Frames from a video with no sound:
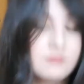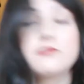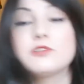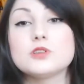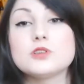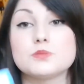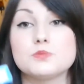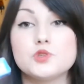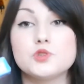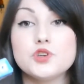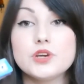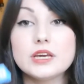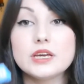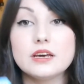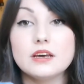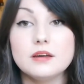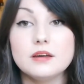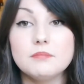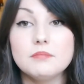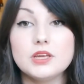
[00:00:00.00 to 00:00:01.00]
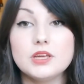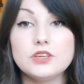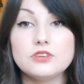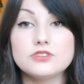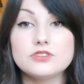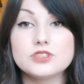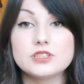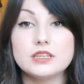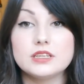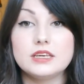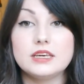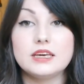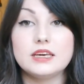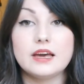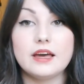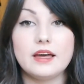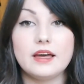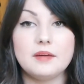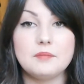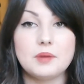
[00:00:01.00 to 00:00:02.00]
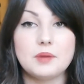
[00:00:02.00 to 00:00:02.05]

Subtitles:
Got some chewing gum. Usually I